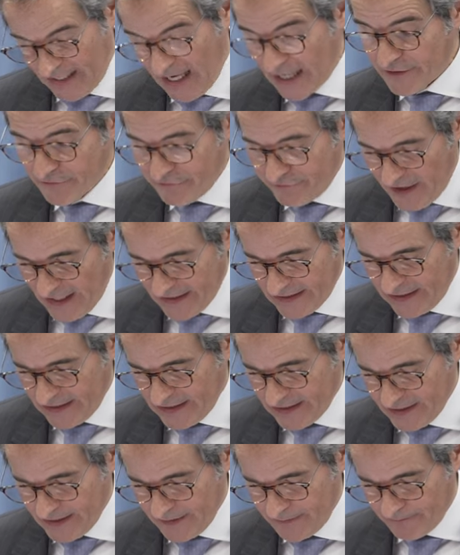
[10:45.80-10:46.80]
and
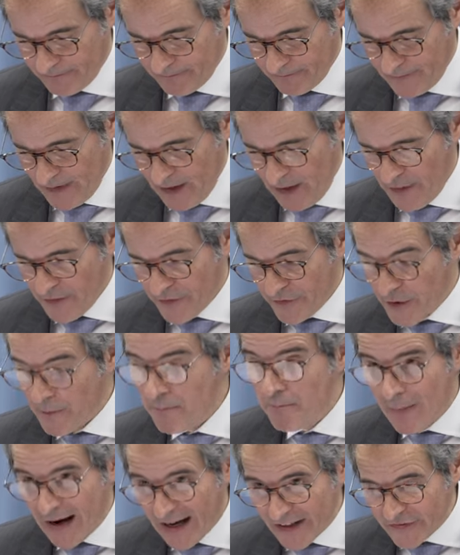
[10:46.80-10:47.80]
finally, there
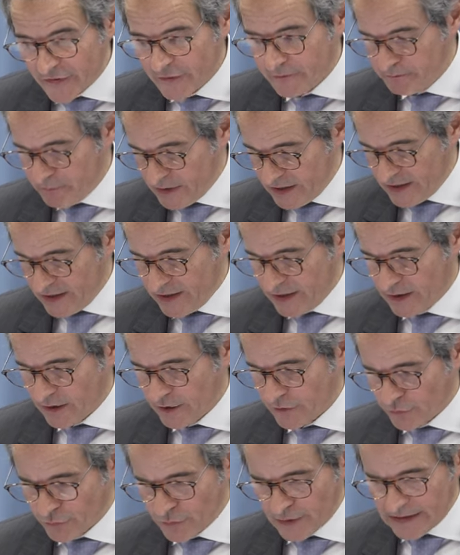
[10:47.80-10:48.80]
must be
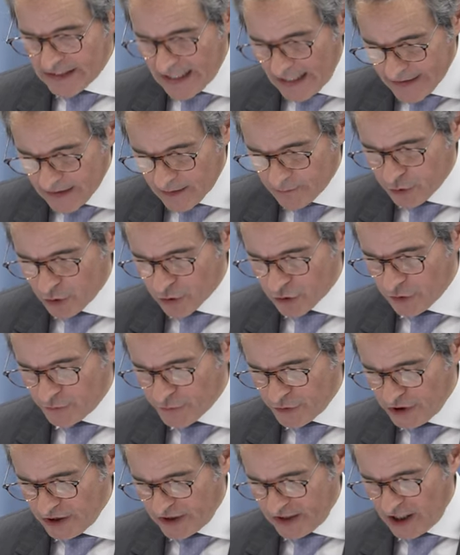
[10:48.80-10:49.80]
reliable
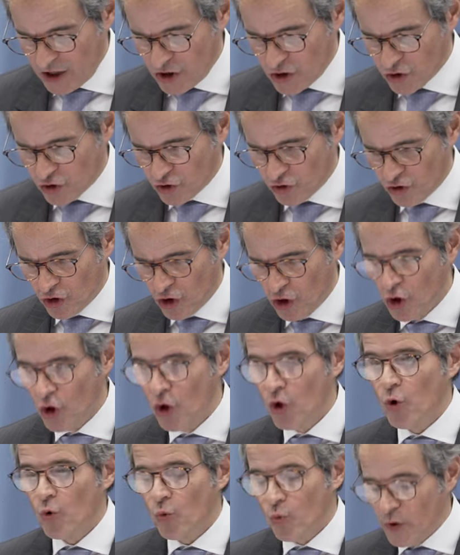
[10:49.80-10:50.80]
communications
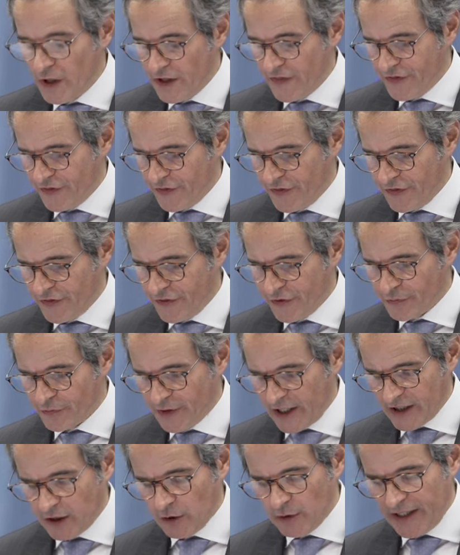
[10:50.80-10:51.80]
with the
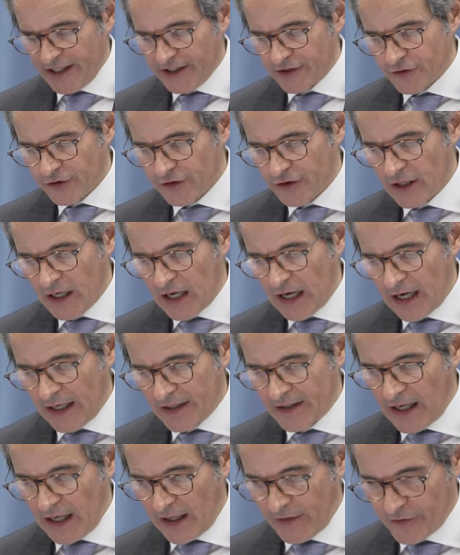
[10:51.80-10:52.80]
regulator
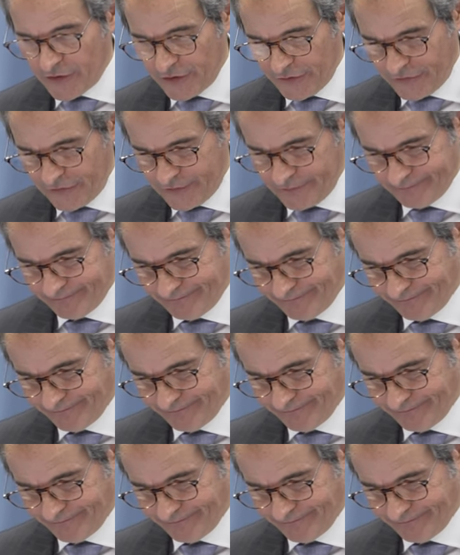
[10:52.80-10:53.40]
and others.